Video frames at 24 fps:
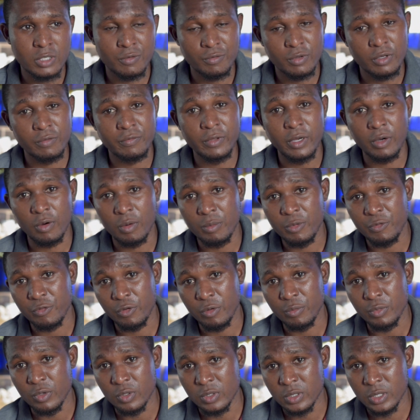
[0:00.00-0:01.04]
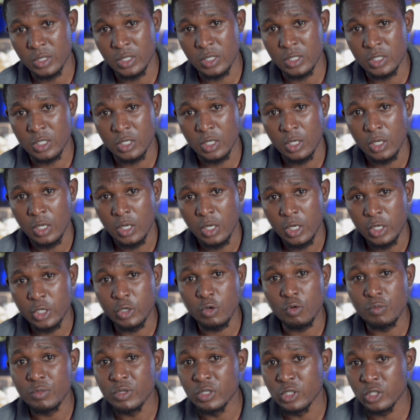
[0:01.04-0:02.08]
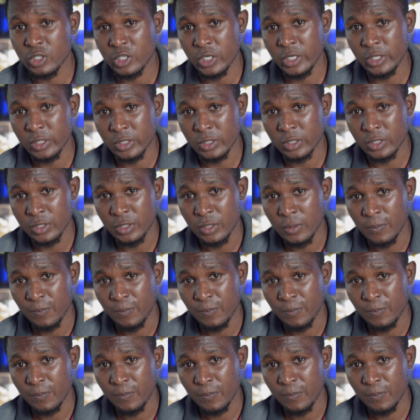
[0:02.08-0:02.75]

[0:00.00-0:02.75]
Even if they are coming from your state, they will be stressed.